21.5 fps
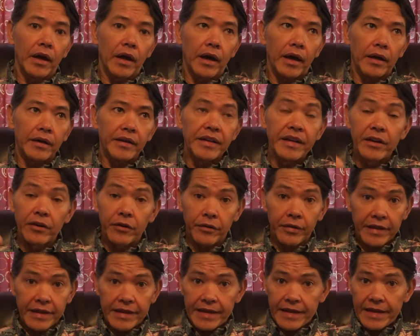near
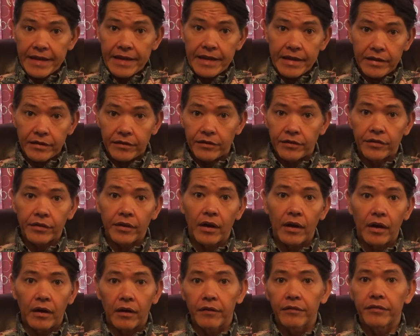the end
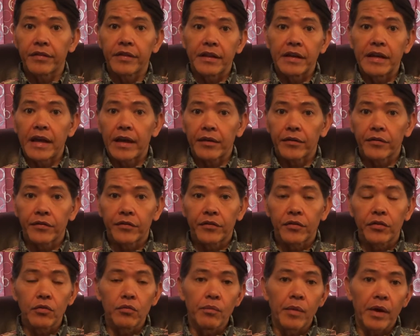of the next
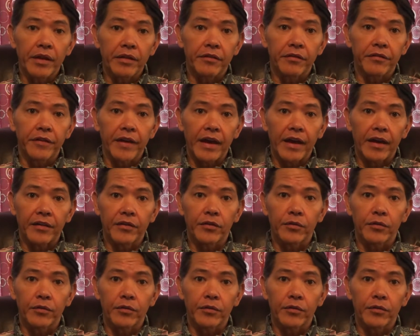2-month fast,